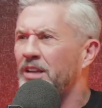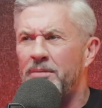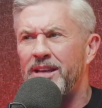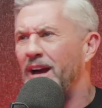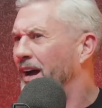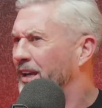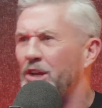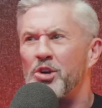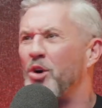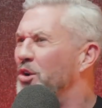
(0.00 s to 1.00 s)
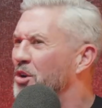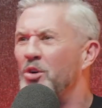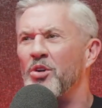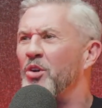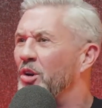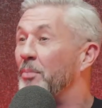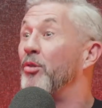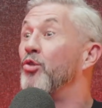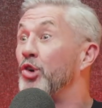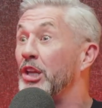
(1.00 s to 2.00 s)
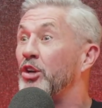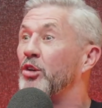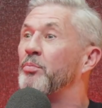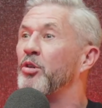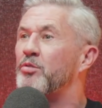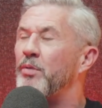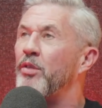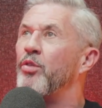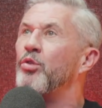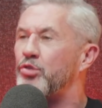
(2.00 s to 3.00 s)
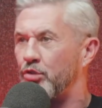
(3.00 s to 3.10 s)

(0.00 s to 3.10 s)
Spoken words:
I mean, I could go on and on and on about really good books, but those